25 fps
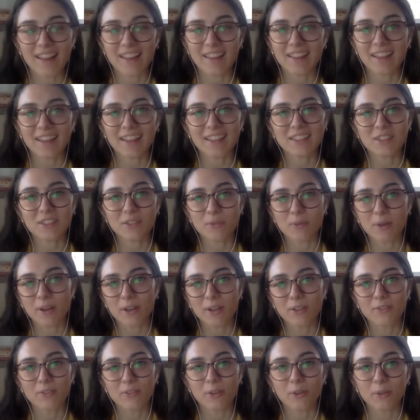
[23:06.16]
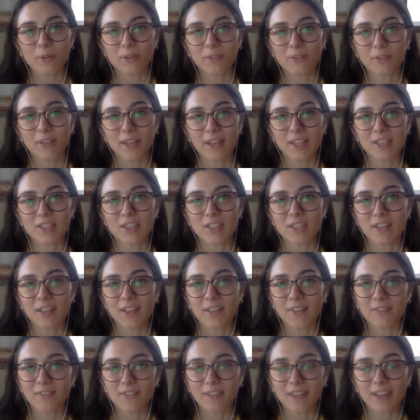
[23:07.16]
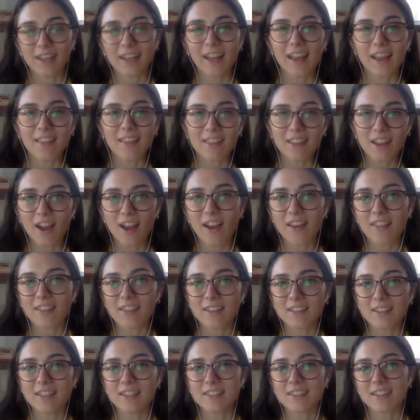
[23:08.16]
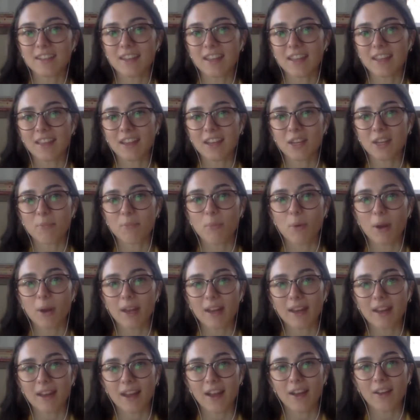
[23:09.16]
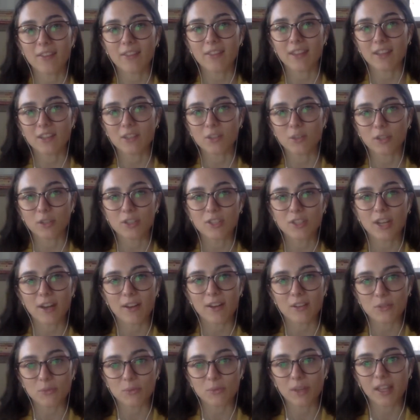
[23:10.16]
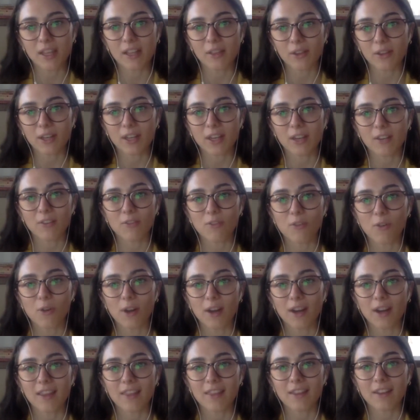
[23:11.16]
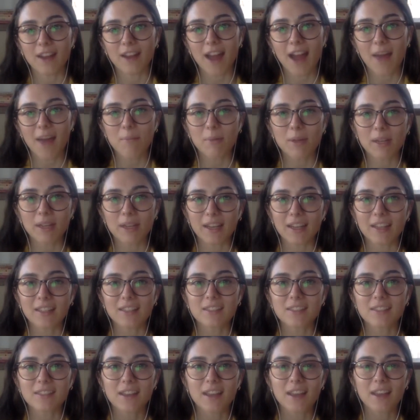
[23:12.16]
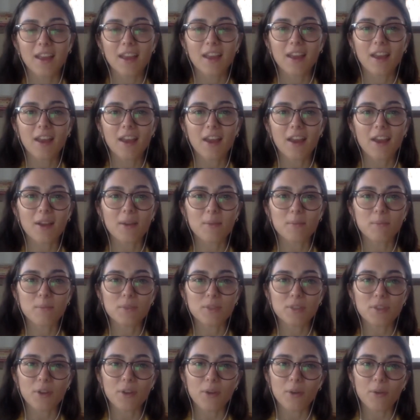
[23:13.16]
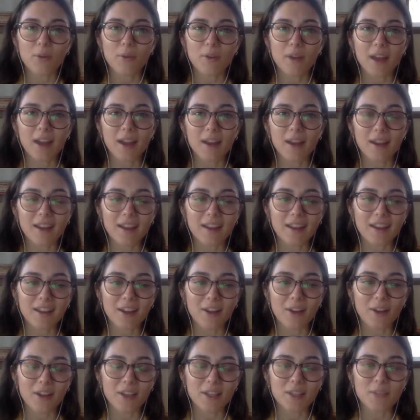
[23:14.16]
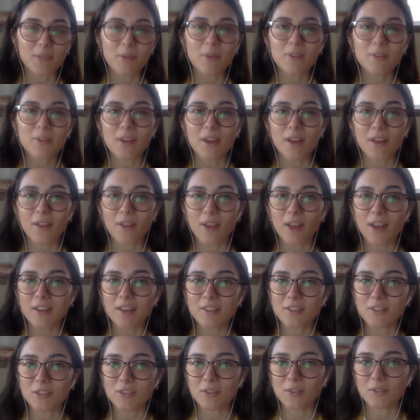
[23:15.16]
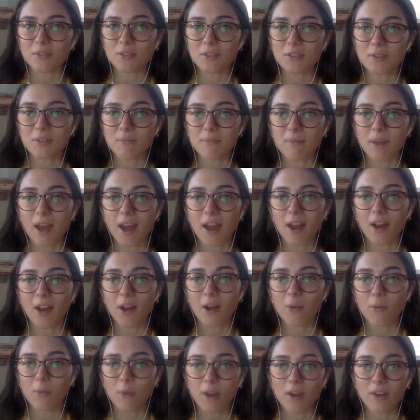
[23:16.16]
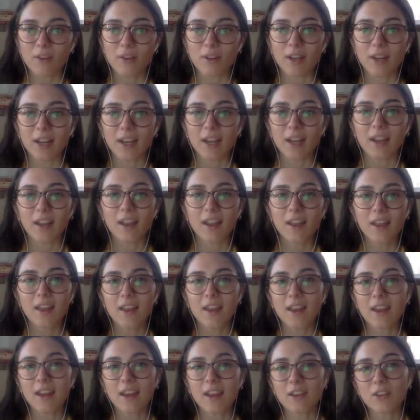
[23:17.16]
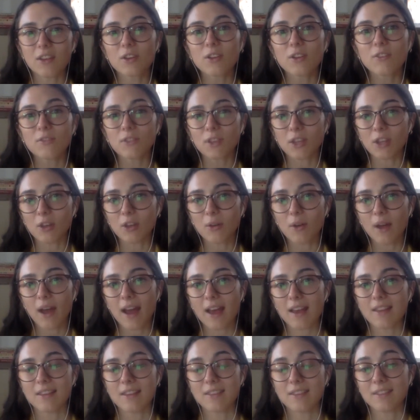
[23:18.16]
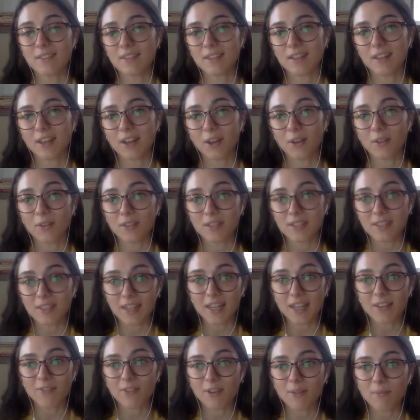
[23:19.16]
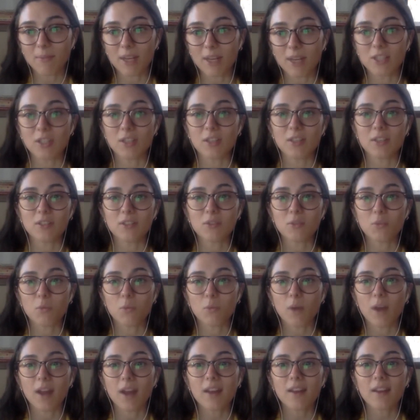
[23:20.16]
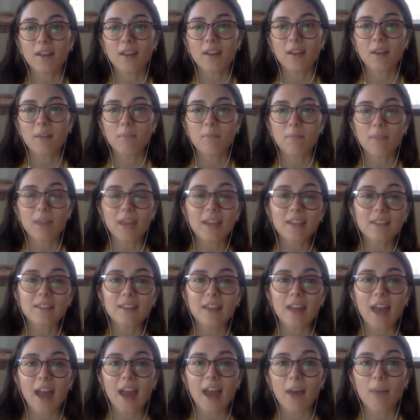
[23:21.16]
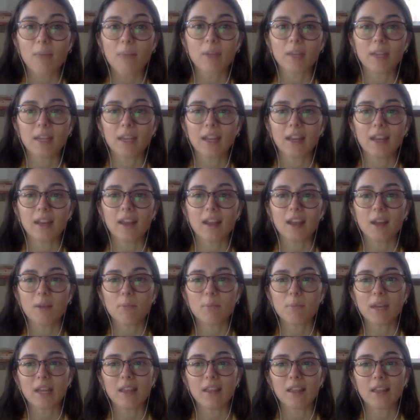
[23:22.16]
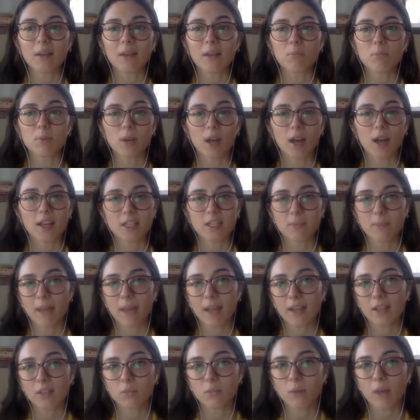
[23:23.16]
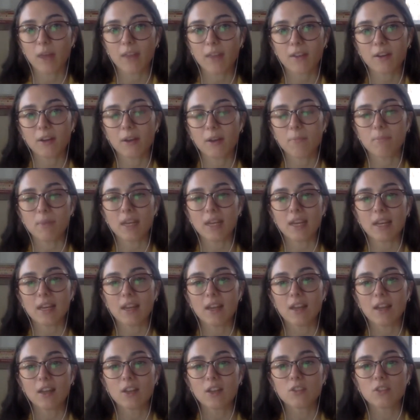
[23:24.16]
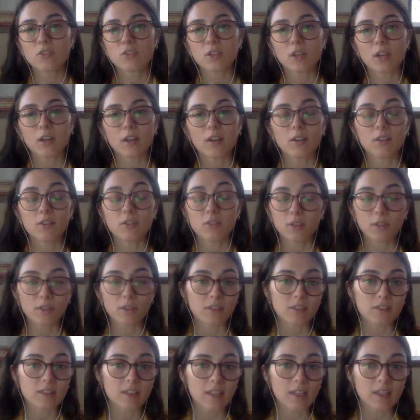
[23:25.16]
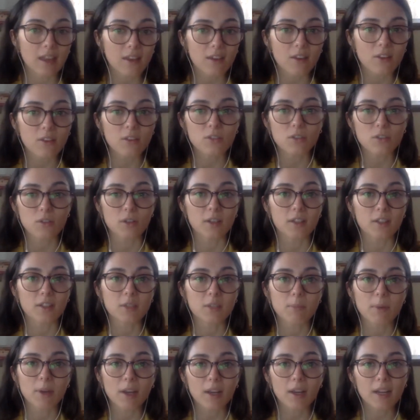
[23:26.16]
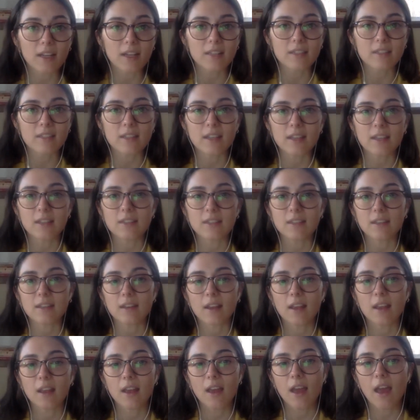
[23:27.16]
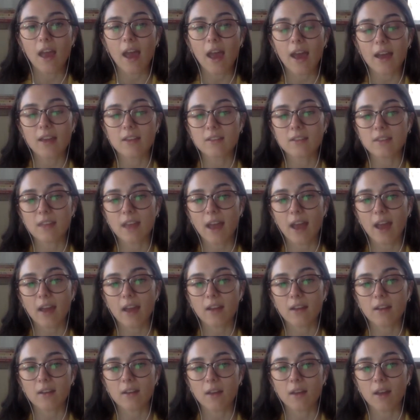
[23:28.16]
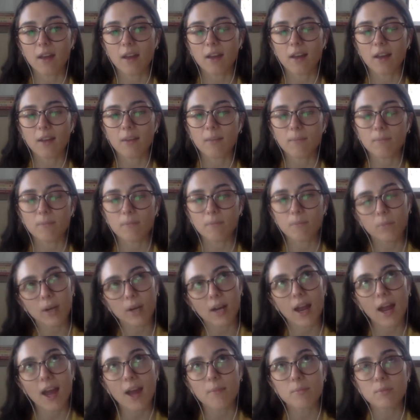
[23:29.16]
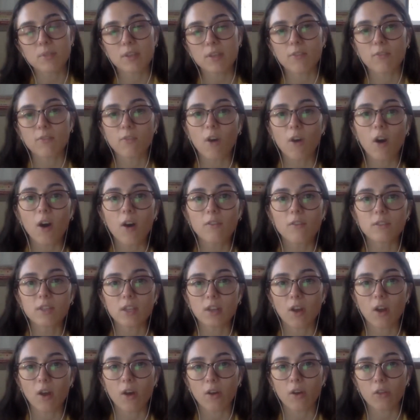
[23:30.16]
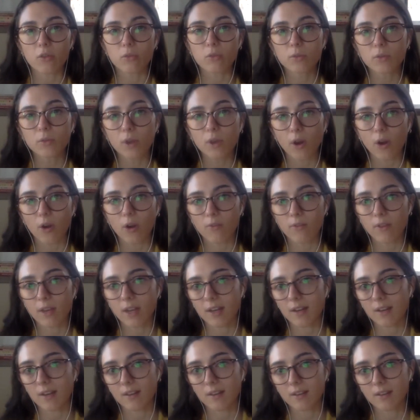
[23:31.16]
I think it's a wonderful reflection of, again, the authenticity that you pointed out that Georgetown is really looking for in their applicants. So I suppose a lot of students are wondering, in your view, as you know, the Dean of Admissions, what makes an applicant an appealing prospect, whether it be certain skills or experiences, and has that perhaps evolved at all through COVID?